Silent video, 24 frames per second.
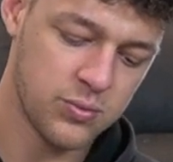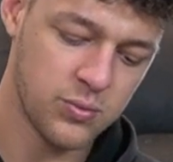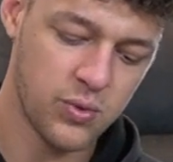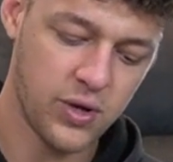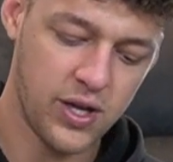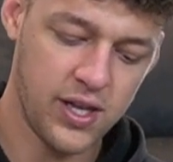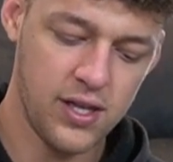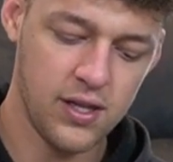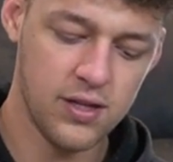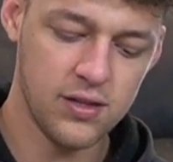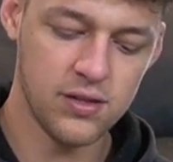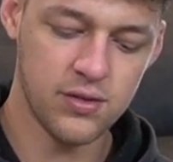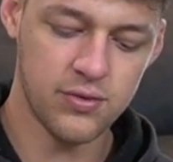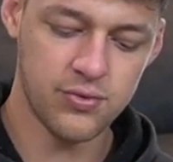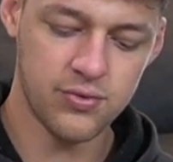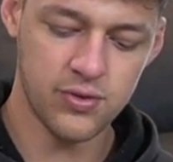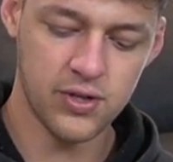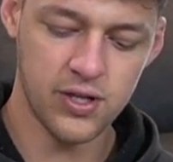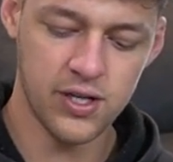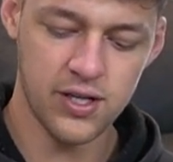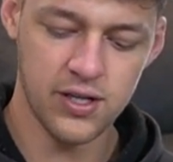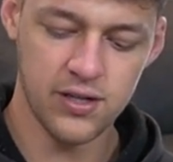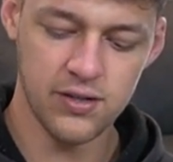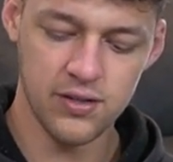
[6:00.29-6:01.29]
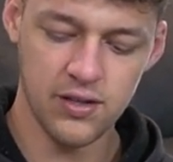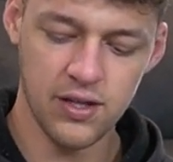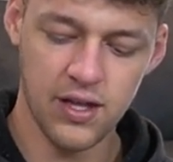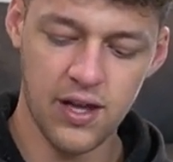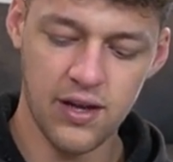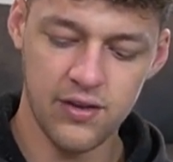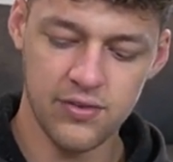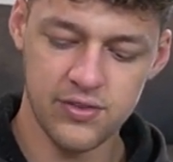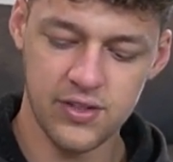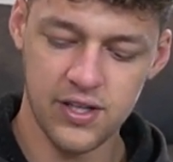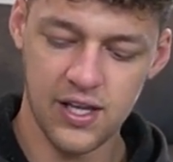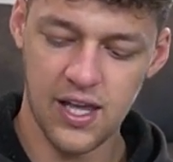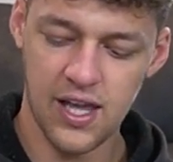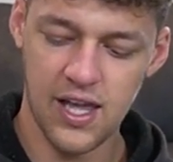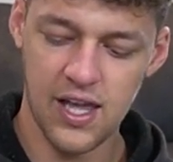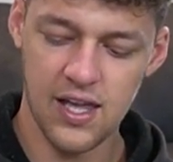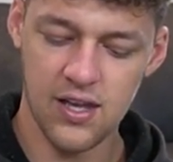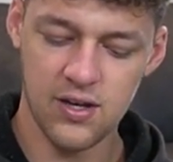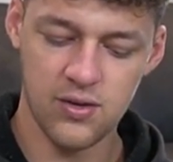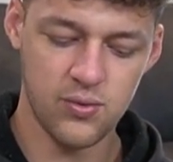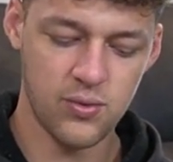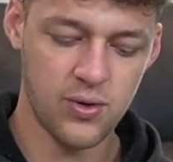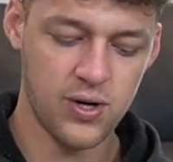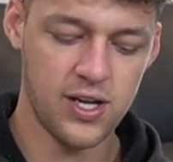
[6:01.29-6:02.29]
white in the front, left
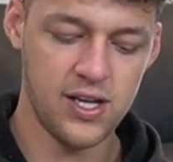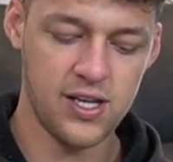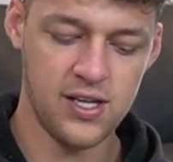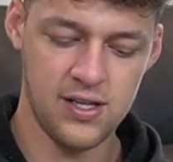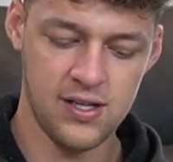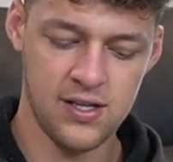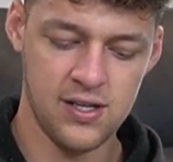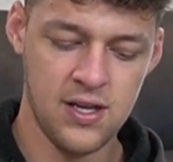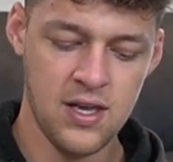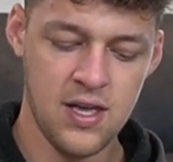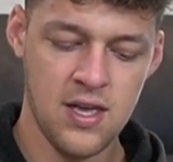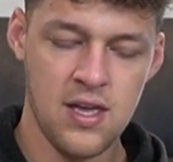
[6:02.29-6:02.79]
and right.